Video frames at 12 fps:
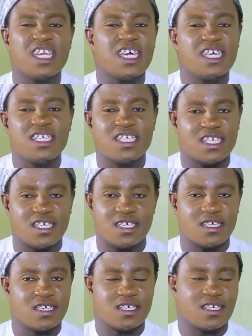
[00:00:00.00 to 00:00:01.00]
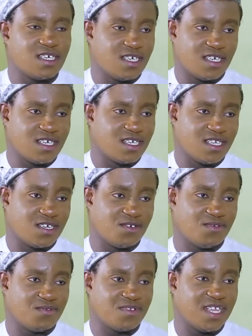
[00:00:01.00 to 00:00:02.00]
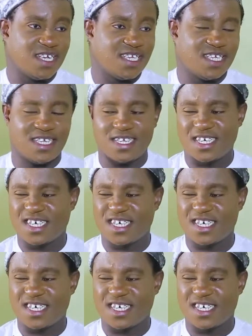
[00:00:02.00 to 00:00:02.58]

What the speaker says: lazy, no lady.